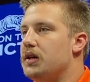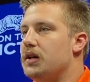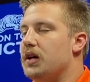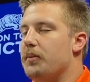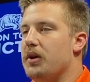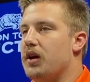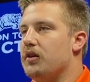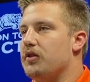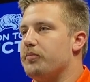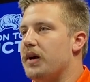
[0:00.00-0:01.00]
But it all
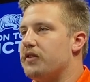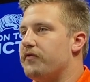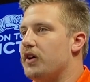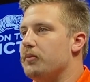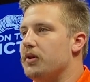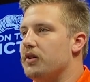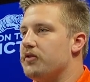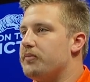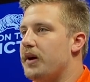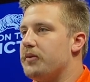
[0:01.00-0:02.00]
goes back to fundamentals
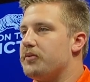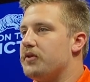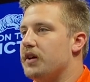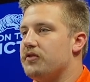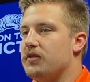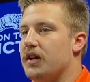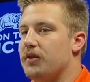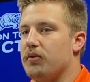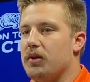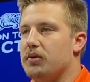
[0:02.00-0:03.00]
and pass protection and
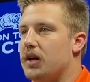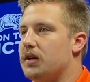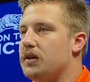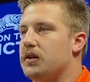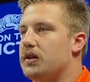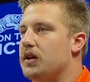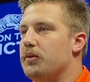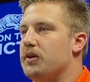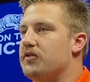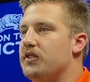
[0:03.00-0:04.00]
run blocking.
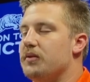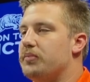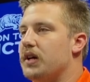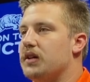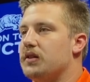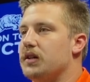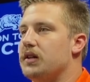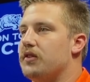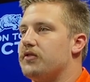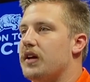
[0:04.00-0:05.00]
We just didn't play clean
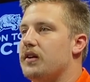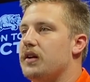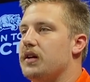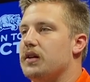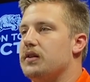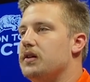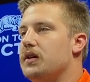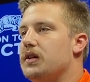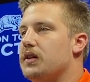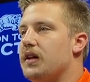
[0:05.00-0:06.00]
on Saturday, and
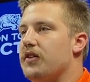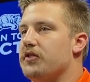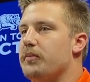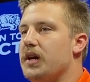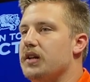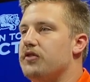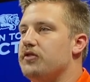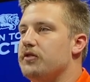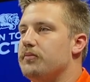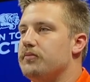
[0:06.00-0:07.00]
that was the main issue.